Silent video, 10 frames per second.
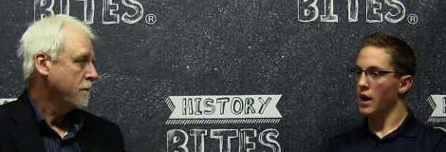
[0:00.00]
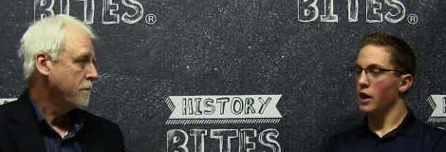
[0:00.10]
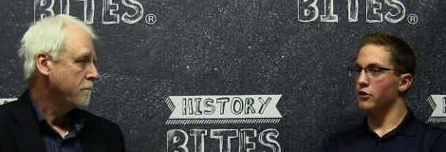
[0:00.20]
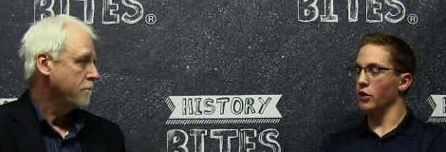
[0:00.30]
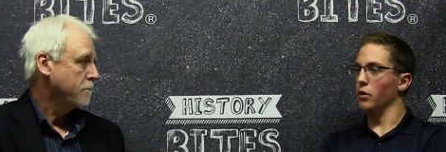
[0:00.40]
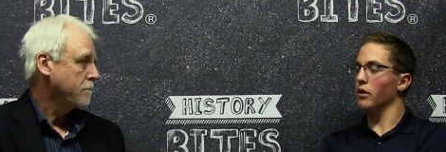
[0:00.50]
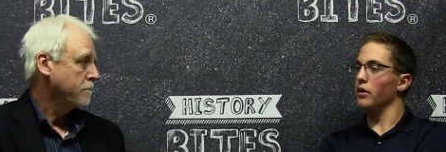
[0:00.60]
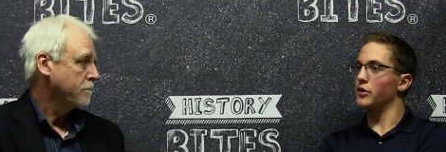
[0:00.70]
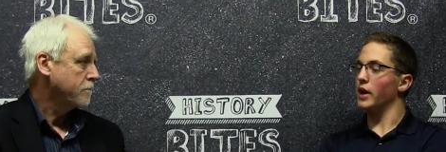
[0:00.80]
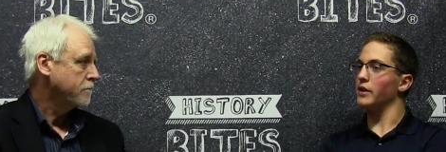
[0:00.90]
Speaker 1: So
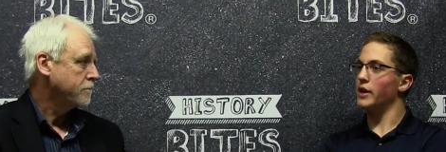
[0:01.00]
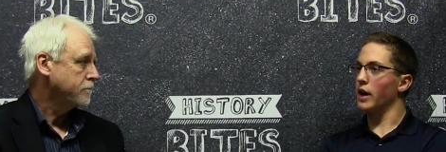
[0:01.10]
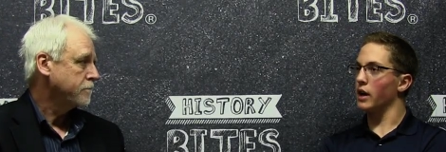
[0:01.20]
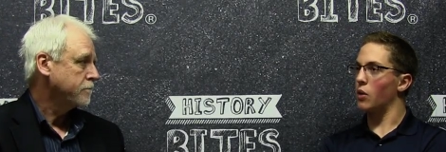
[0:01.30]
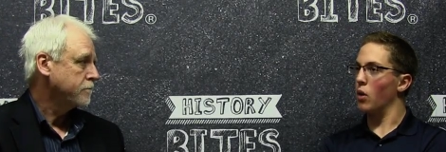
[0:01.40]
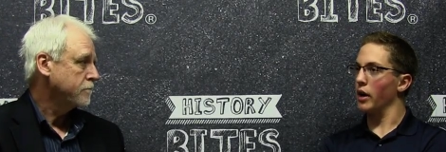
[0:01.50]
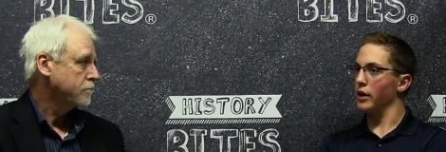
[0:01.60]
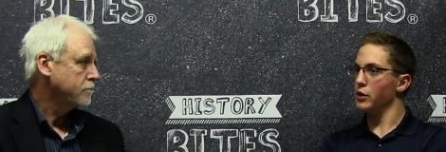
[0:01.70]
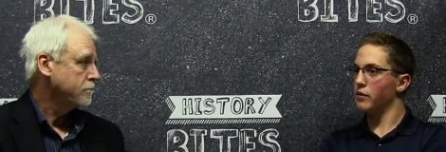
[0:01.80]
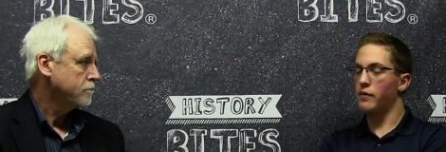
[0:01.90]
the Titanic one,
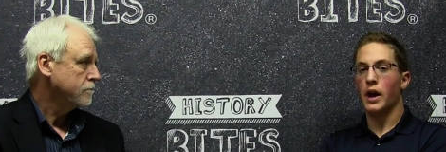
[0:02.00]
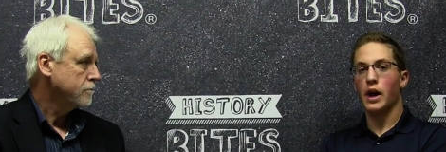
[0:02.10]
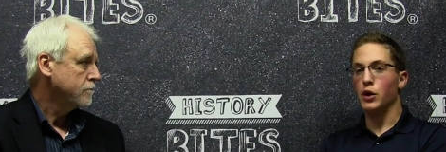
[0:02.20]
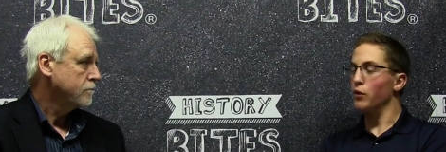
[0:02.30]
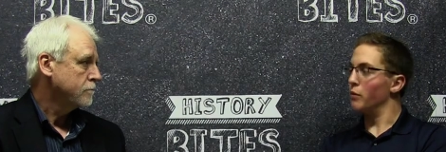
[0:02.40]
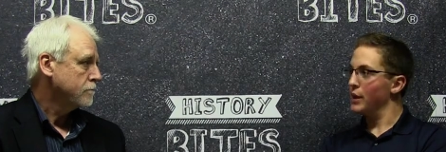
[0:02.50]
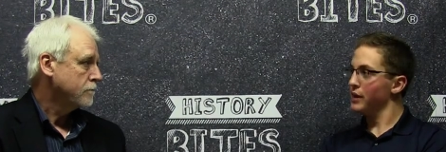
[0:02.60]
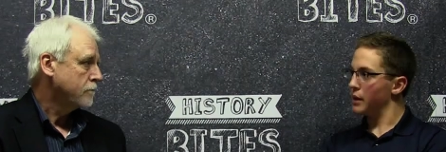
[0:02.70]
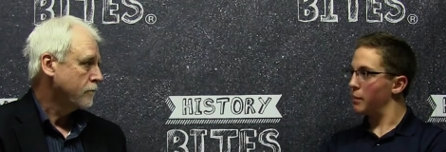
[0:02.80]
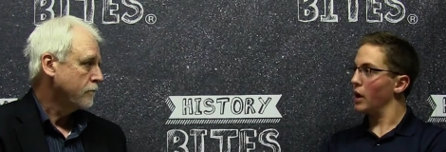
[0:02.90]
and you've you've
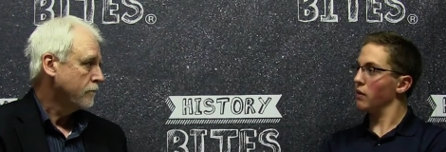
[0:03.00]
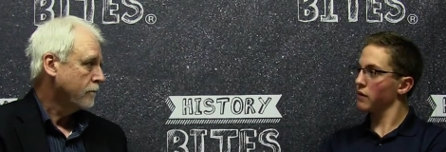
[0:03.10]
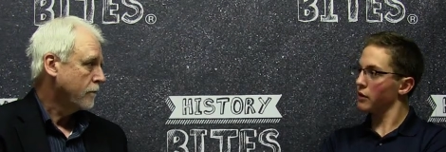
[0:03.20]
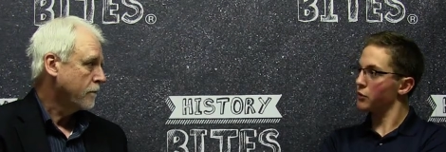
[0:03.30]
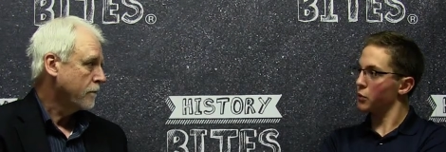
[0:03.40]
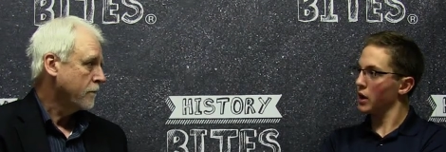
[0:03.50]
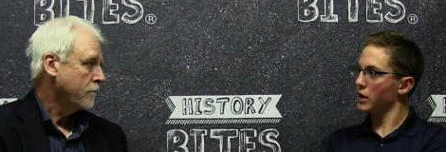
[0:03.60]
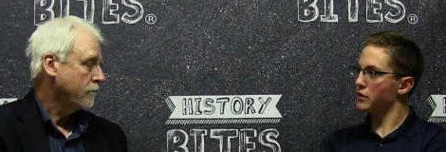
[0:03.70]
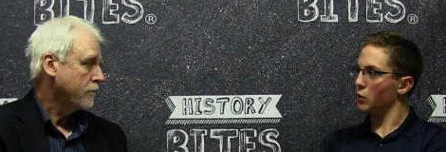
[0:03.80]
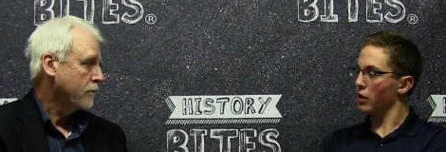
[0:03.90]
been to Belfast,
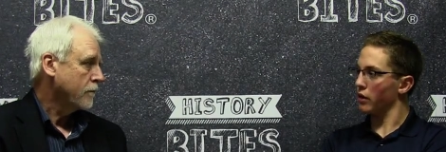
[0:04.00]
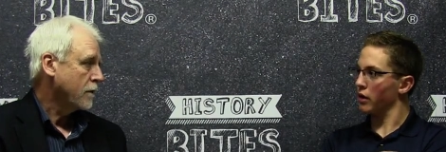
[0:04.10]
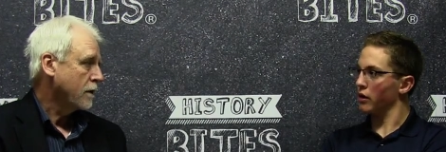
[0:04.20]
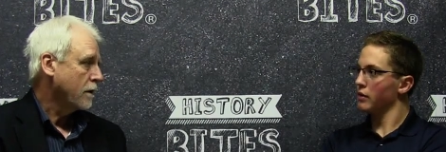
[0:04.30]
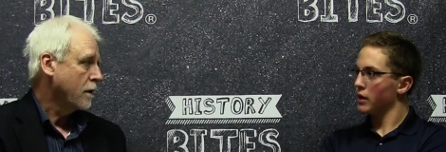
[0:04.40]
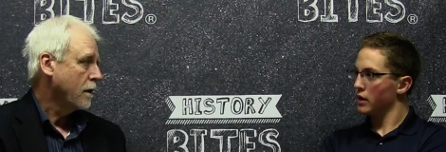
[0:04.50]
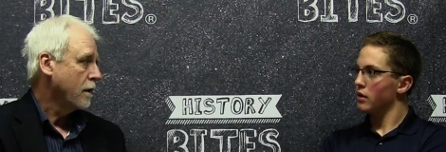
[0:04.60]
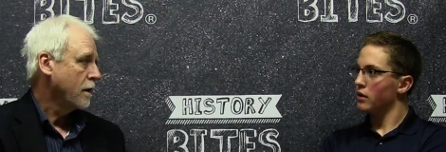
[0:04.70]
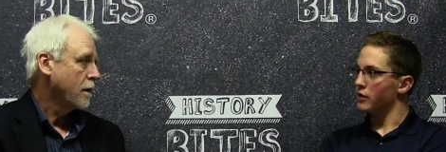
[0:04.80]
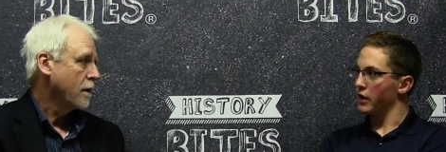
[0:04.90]
right, where the
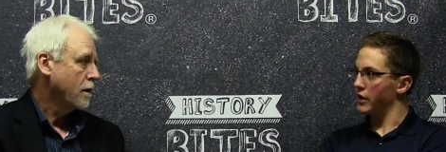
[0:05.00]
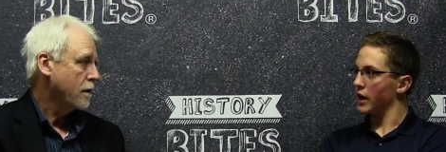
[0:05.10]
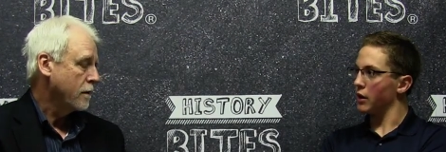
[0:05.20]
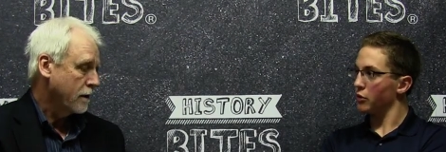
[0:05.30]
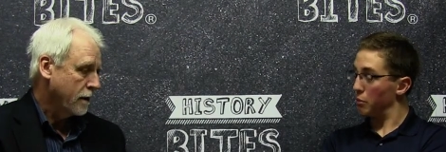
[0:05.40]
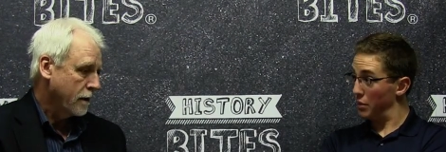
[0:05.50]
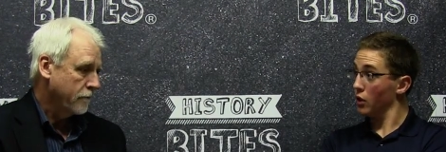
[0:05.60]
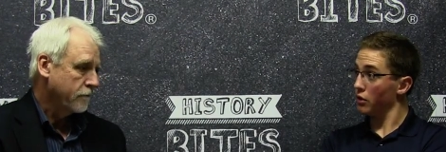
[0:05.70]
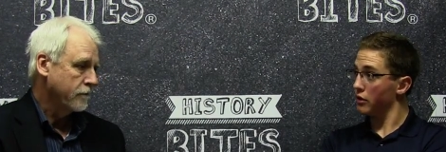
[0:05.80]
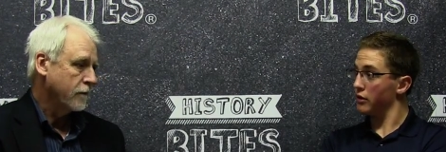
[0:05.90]
Titanic was
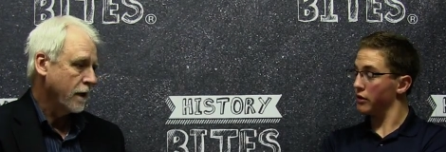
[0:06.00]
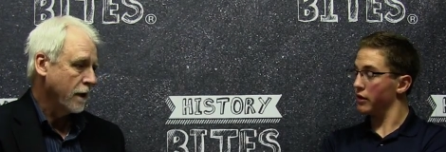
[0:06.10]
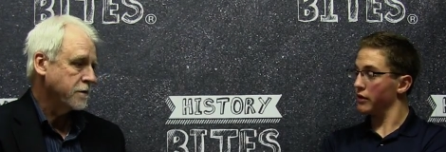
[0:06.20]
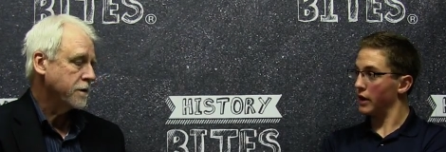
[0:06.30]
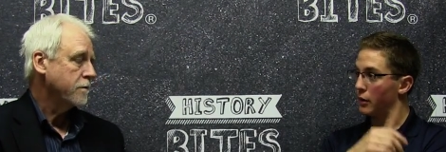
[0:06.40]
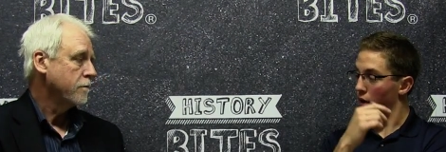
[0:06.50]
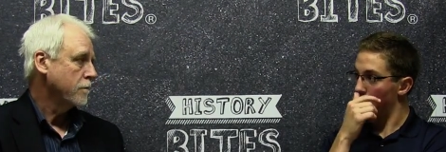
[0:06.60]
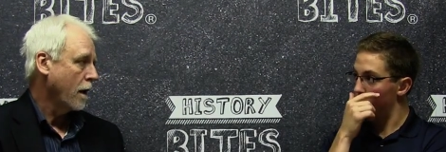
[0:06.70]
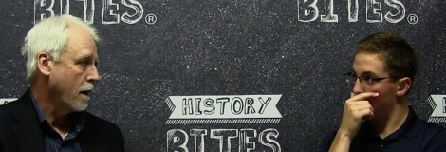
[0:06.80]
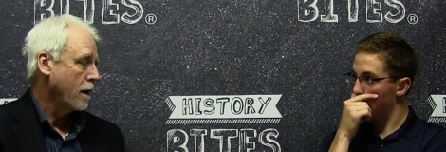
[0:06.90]
built?
Speaker 2: Is, yes. Is that
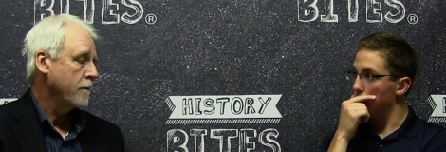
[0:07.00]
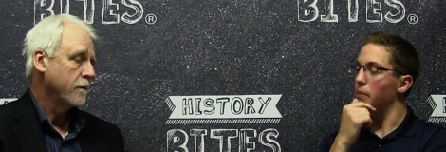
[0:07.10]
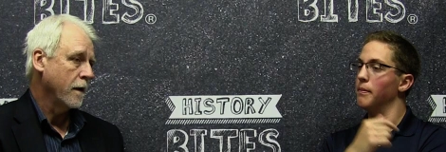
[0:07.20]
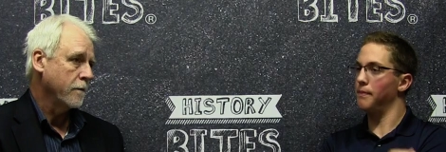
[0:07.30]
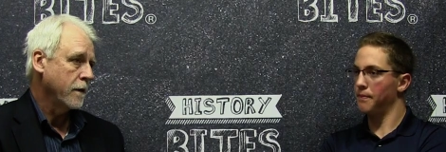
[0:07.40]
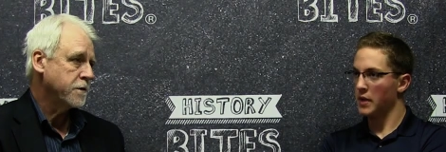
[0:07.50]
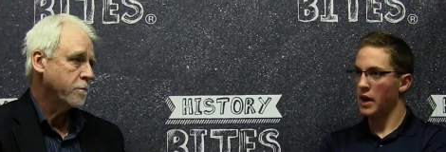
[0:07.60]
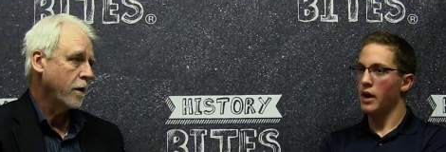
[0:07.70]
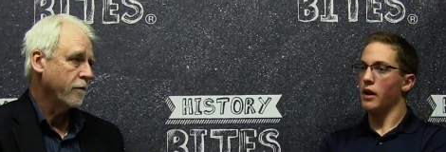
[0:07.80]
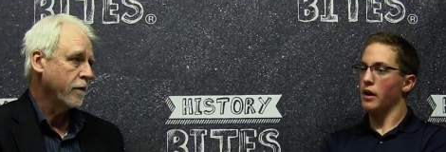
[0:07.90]
correct? Uh huh. Yeah, mm-hmm. That's
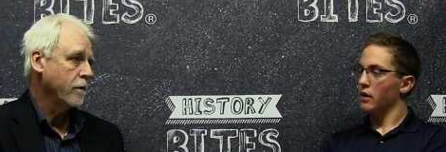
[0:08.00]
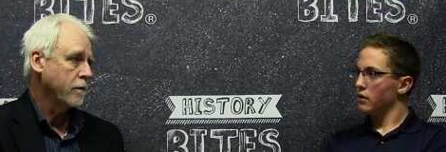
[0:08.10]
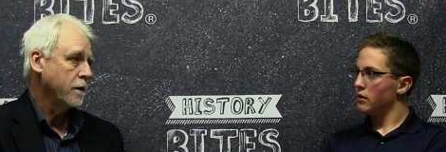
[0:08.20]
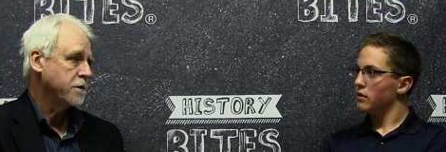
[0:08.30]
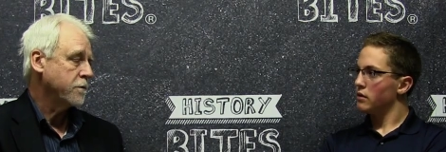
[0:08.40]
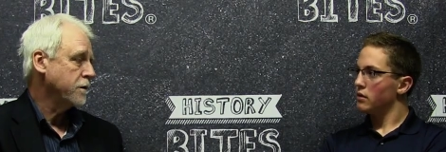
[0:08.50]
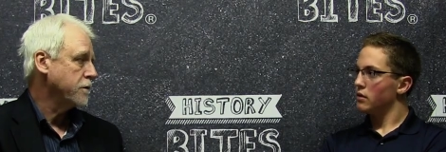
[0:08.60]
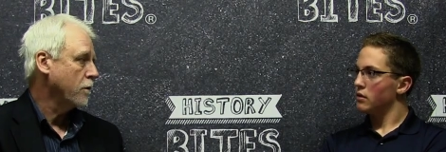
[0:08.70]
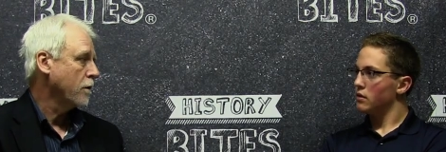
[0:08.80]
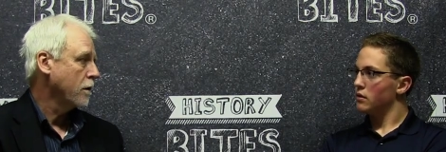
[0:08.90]
part of our history
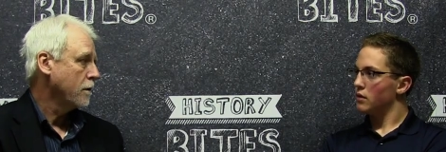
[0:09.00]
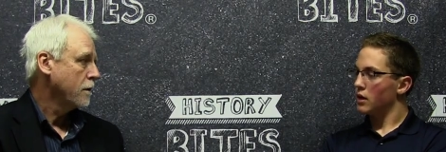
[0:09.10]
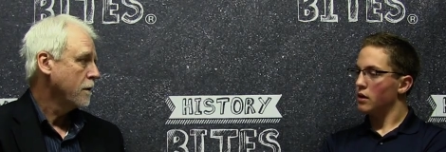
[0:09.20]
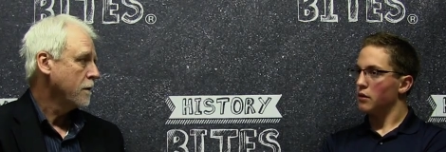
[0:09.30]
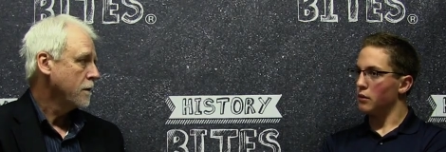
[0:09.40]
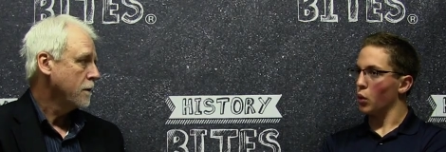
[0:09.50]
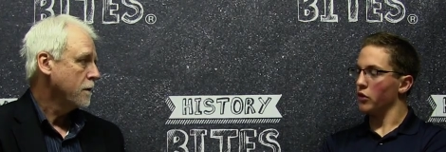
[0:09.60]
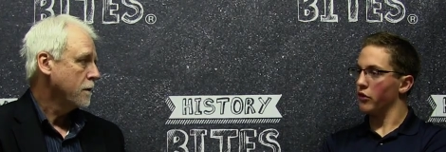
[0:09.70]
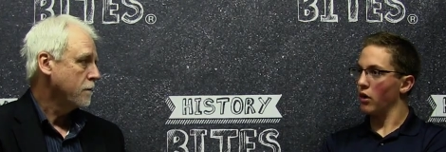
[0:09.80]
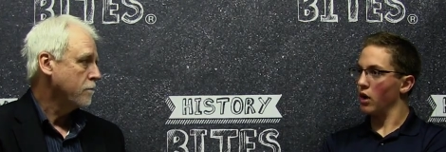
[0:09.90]
tour.
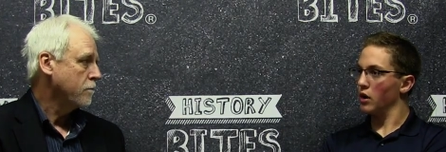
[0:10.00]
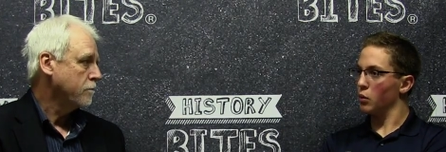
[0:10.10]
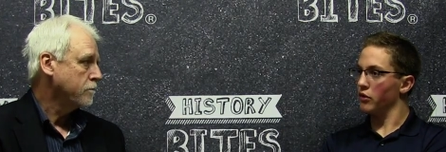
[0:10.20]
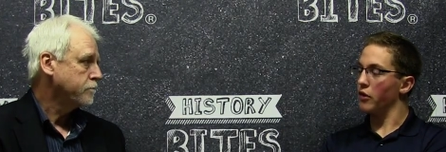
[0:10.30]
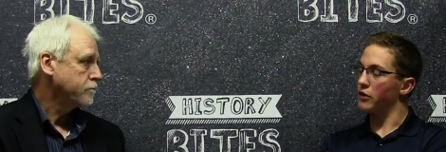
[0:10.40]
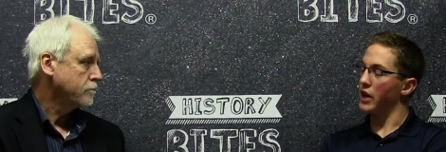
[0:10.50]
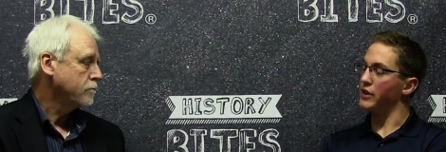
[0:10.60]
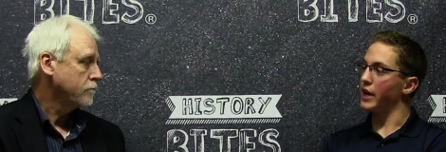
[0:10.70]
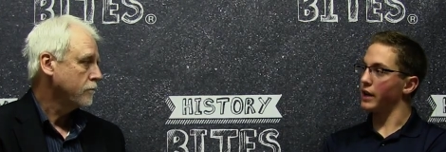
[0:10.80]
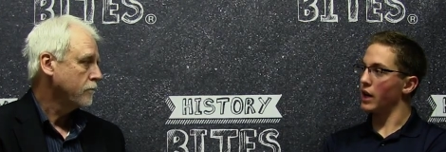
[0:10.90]
Speaker 1: Was the was the
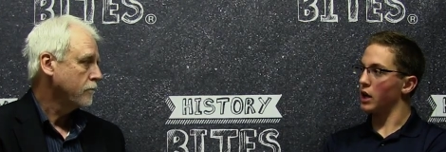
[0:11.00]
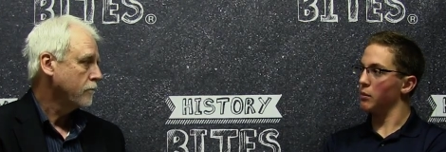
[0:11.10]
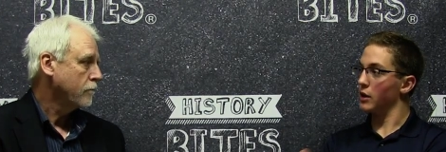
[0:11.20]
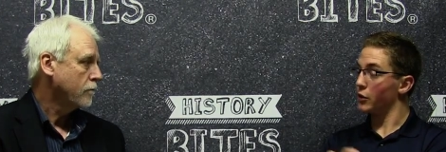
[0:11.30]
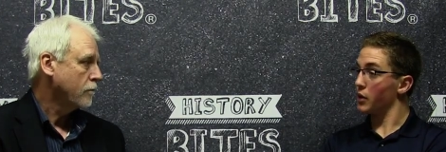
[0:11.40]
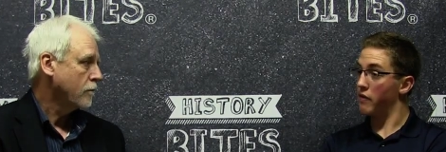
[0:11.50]
Titanic documentary